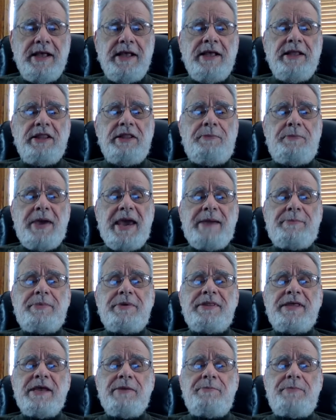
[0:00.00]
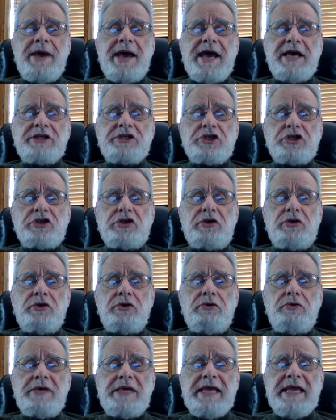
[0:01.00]
The paper then passes through
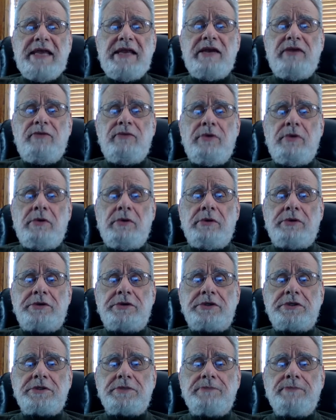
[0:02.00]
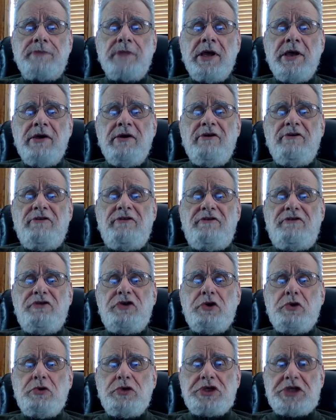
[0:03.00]
heated rollers,
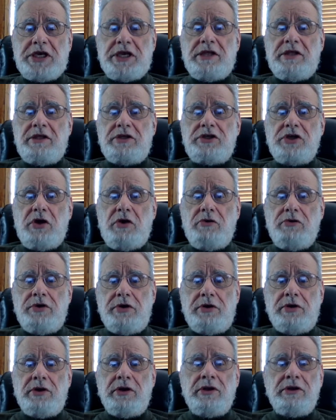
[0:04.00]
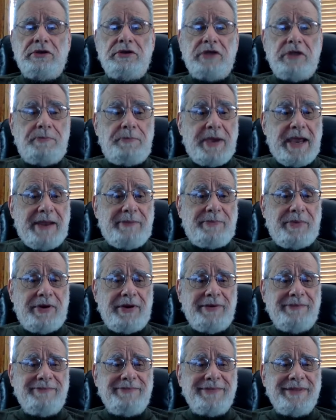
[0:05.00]
fusing the toner to the paper.
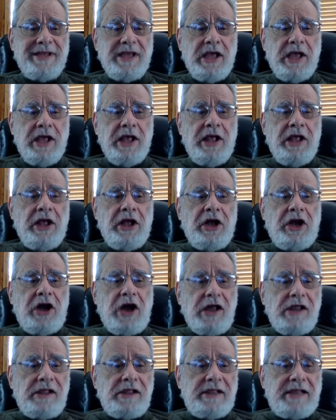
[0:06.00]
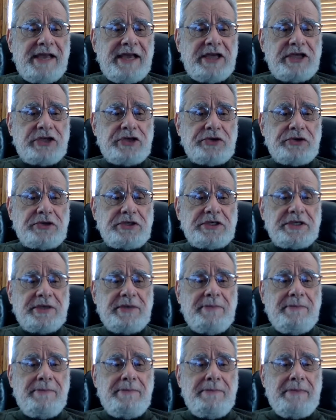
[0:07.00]
Color lasers
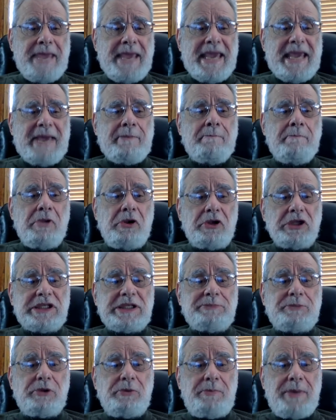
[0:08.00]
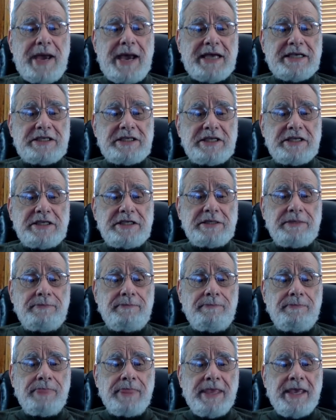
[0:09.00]
make multiple passes
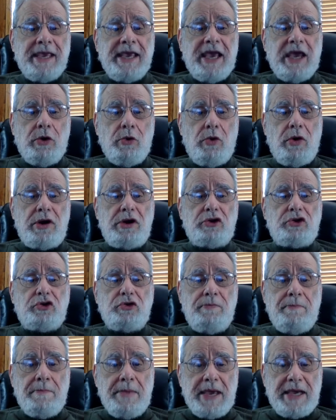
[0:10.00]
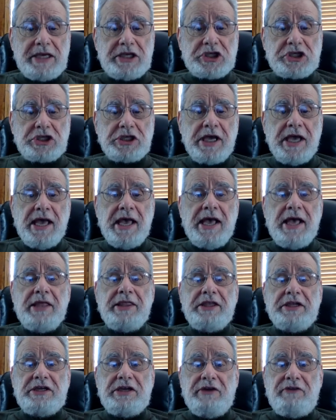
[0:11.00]
in order to mix the
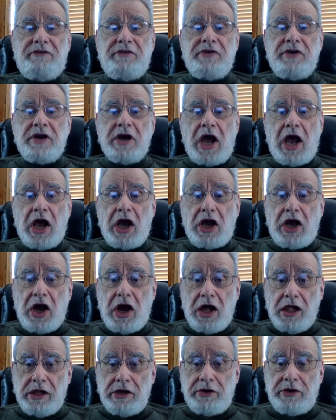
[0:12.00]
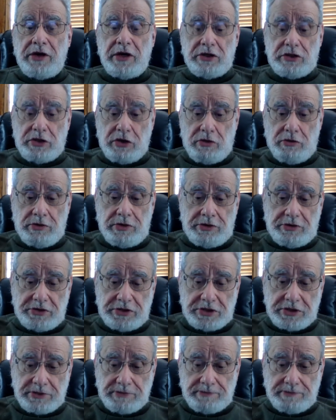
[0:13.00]
different color toners.